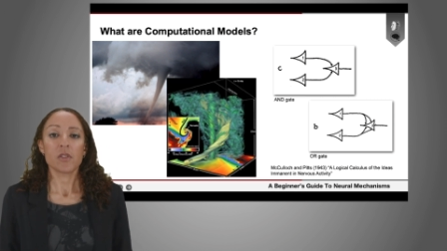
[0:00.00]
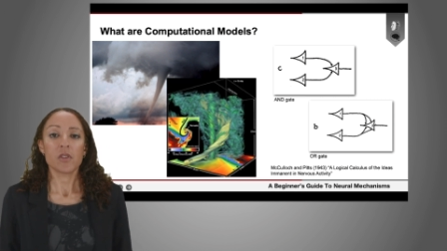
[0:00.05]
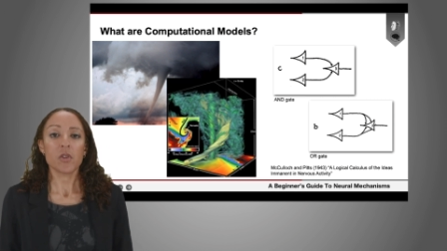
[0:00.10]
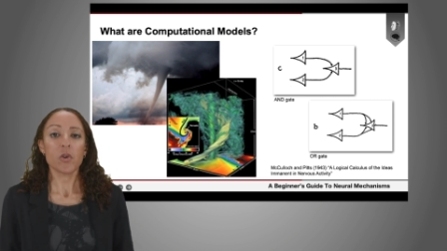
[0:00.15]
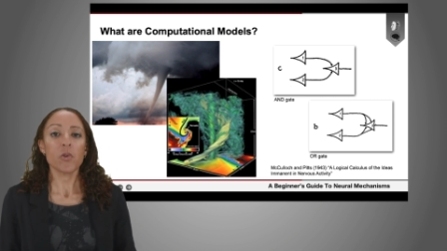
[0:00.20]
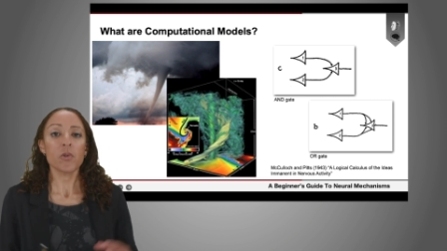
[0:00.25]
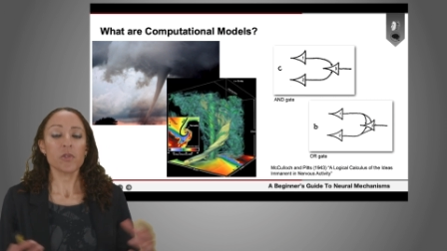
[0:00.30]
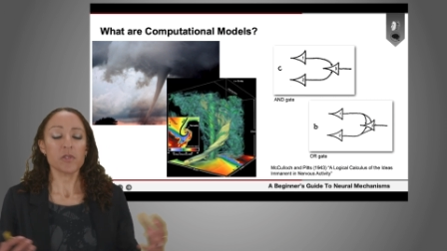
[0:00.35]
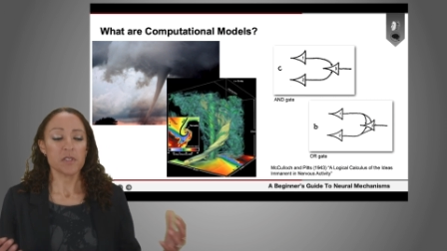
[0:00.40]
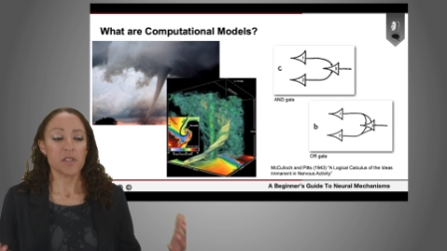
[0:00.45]

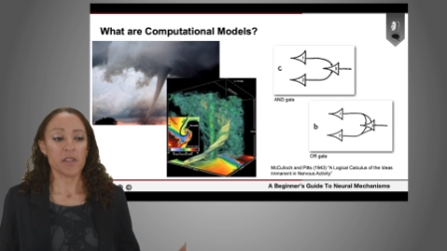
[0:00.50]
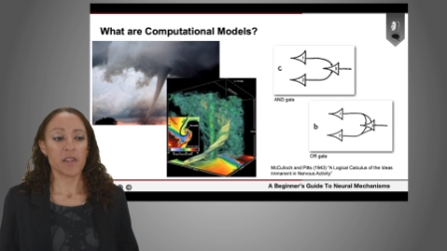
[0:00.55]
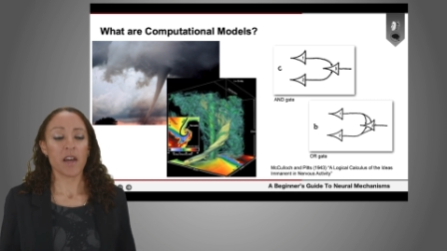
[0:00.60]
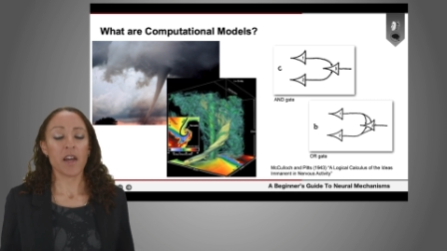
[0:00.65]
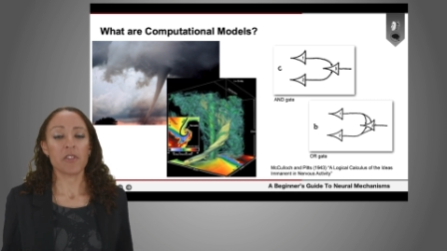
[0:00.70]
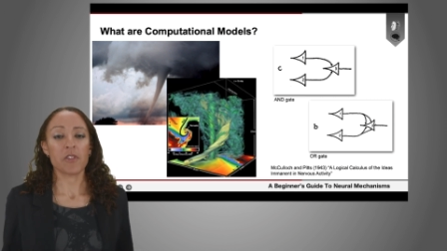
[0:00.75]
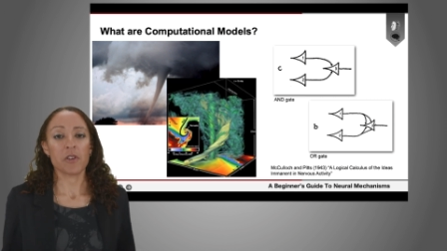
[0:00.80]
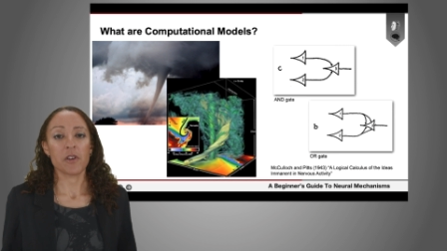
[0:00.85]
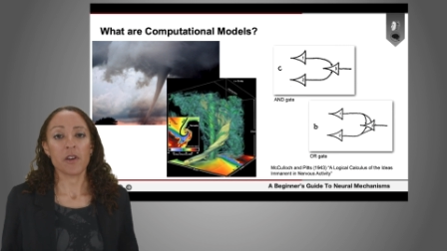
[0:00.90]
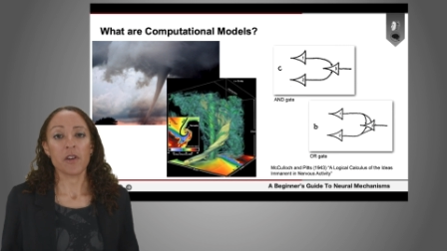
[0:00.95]
that all
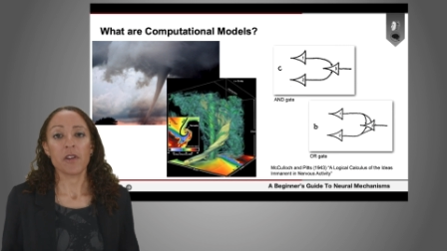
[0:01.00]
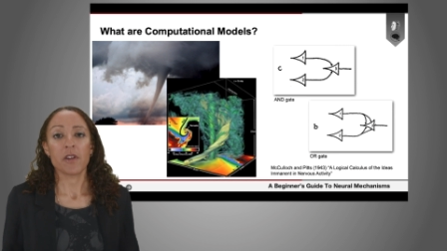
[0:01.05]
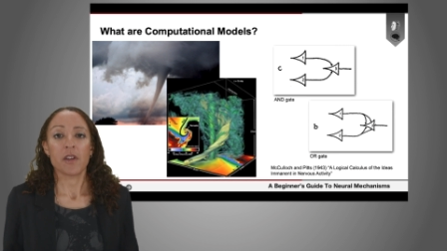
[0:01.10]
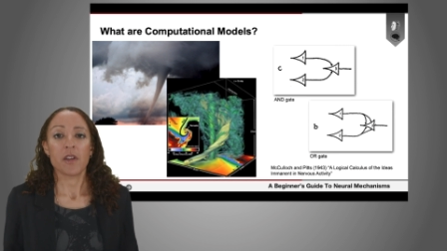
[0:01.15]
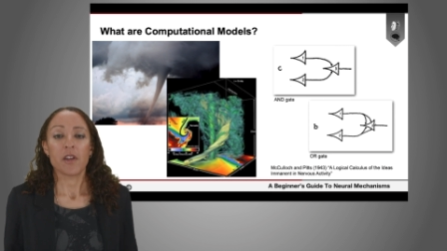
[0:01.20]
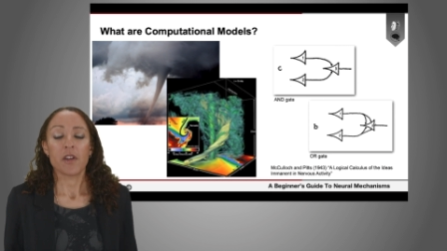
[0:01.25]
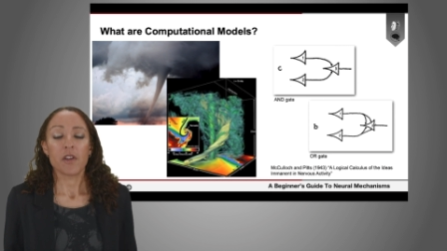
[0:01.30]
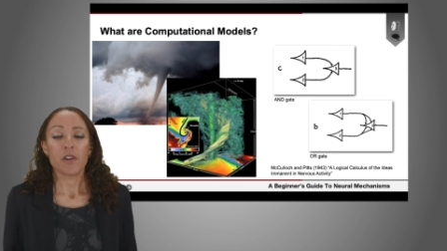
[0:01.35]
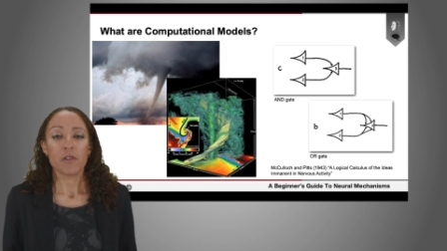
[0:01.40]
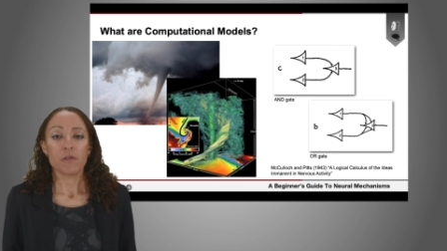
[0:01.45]
together
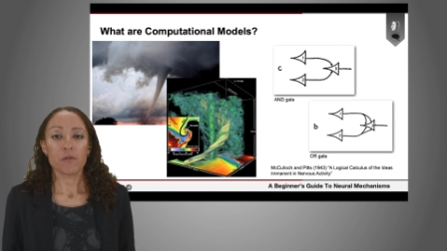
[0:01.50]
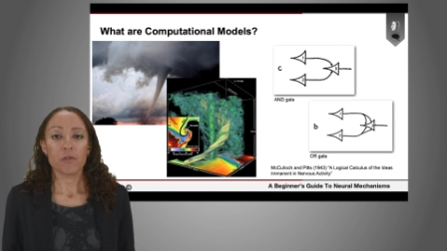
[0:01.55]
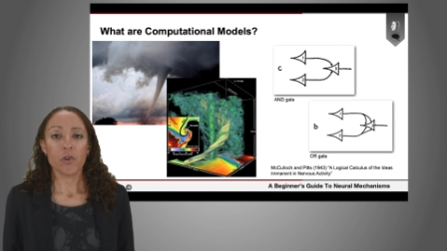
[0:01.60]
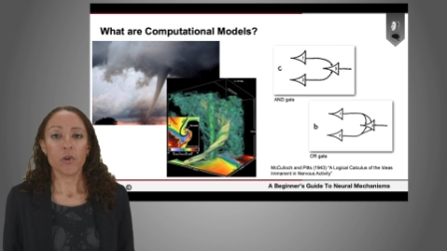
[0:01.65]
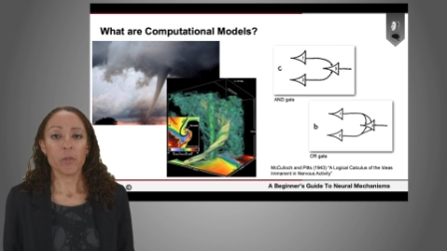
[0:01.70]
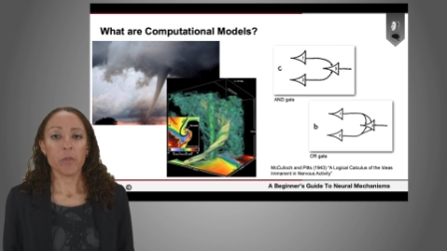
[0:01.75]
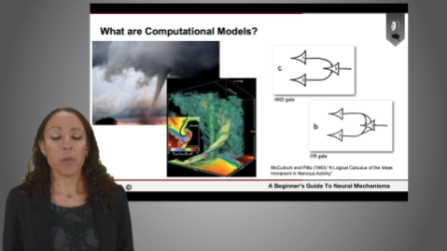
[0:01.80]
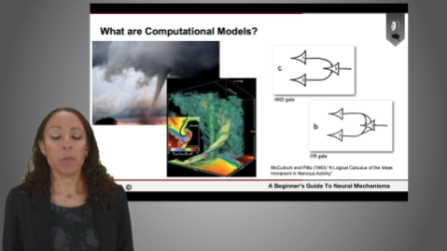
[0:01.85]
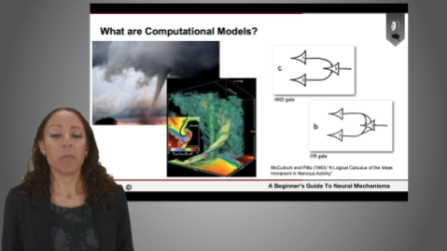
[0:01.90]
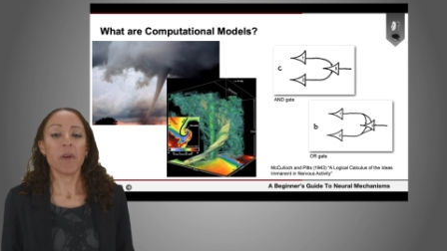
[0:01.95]

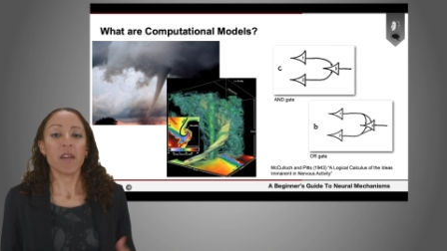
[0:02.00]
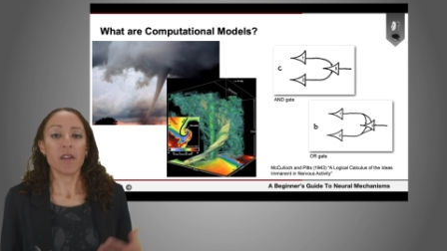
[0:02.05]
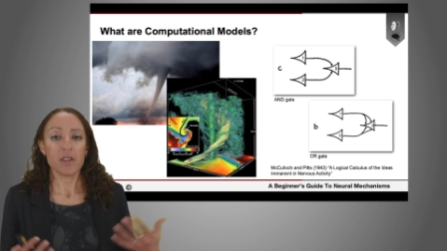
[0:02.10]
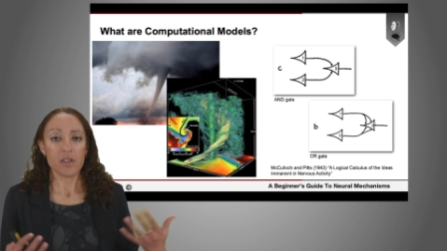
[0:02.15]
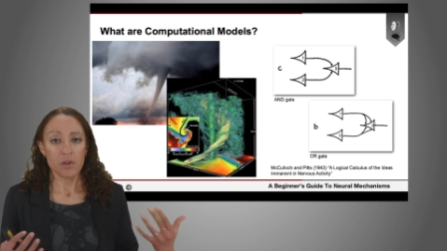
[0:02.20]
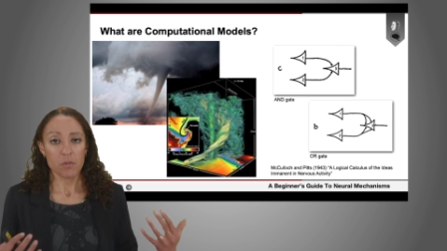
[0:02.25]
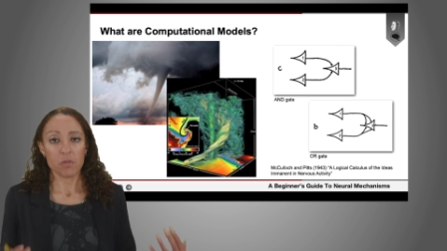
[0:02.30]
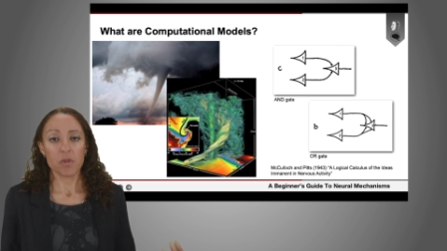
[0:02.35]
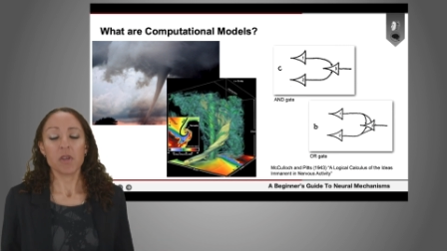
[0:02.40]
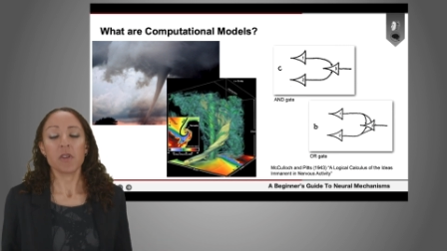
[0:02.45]
form a
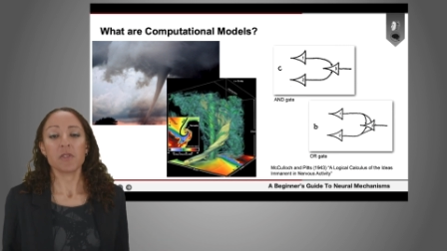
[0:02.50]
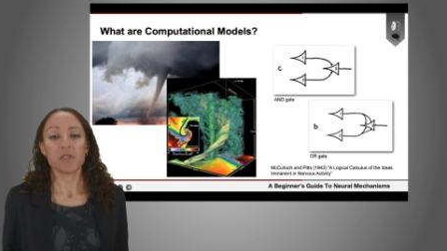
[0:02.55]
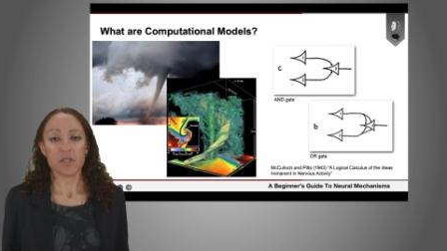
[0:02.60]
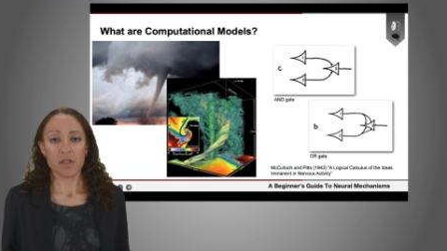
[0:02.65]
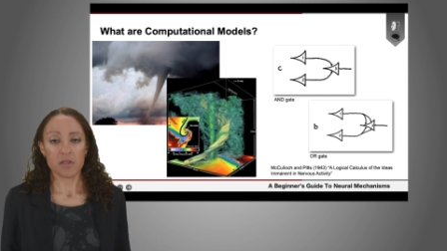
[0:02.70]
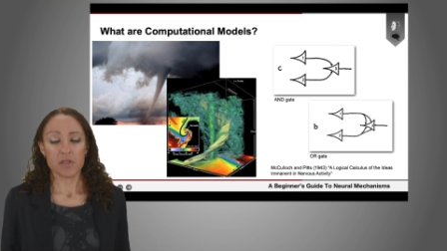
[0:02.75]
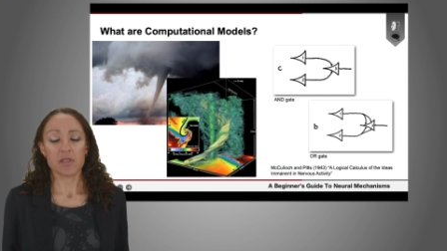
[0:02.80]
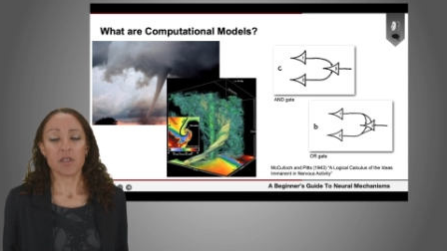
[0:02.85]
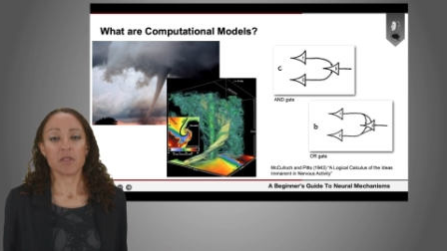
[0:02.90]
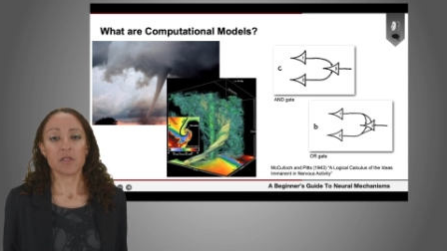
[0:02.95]
big
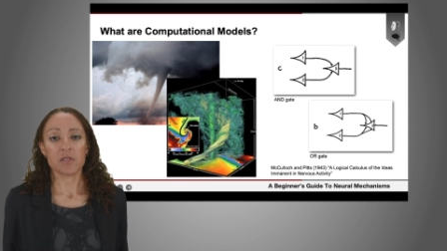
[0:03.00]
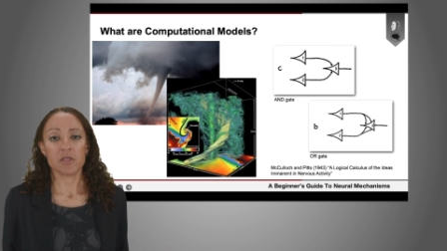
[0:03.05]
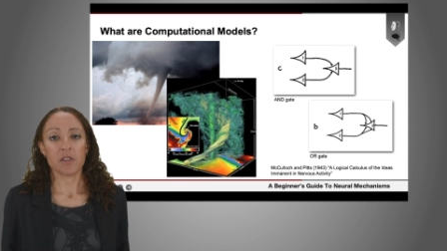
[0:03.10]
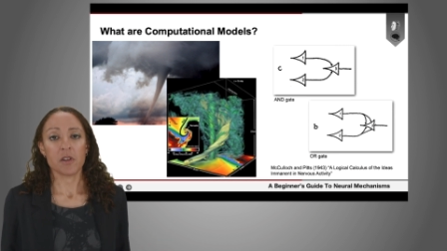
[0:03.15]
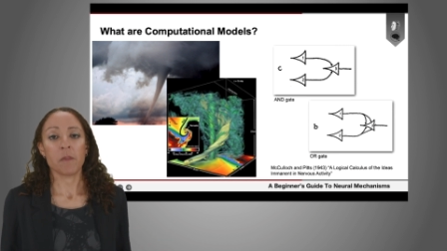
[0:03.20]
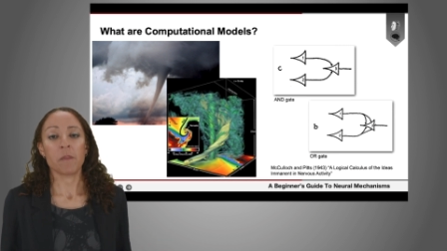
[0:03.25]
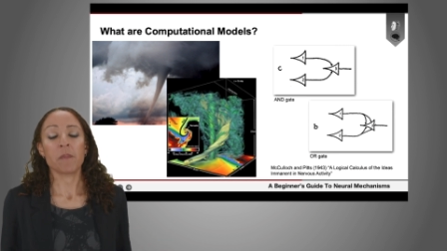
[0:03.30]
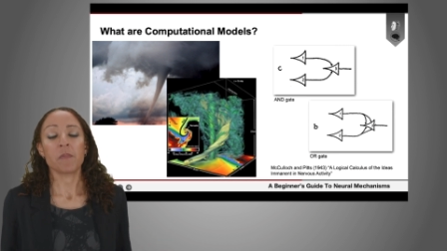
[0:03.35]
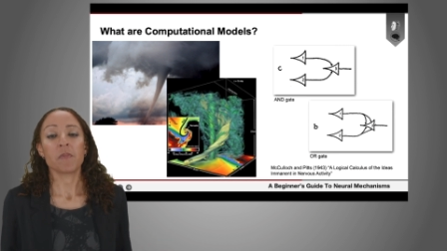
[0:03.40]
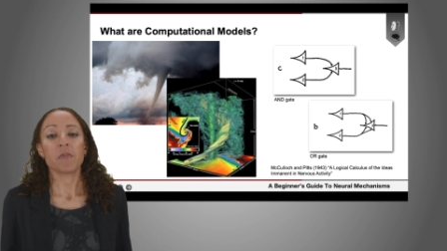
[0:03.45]
computing
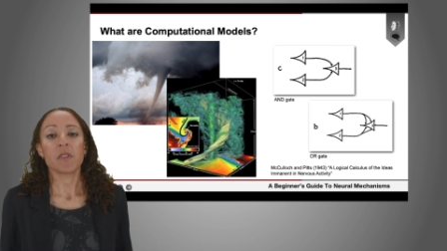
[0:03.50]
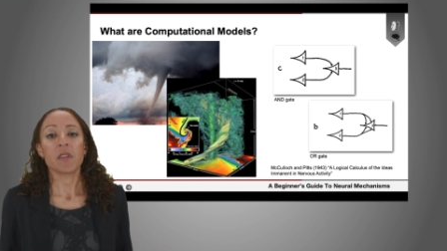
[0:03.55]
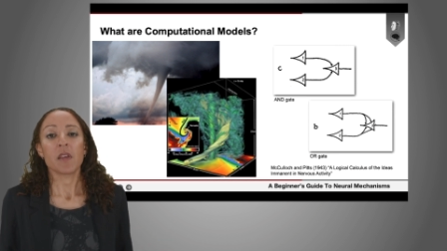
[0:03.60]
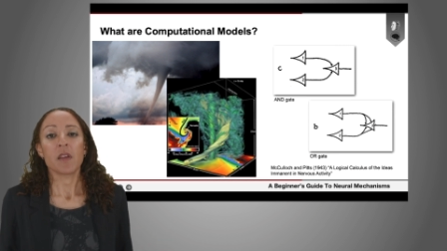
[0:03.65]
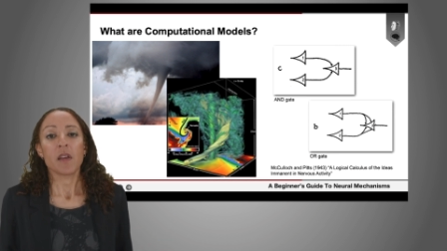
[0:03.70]
system,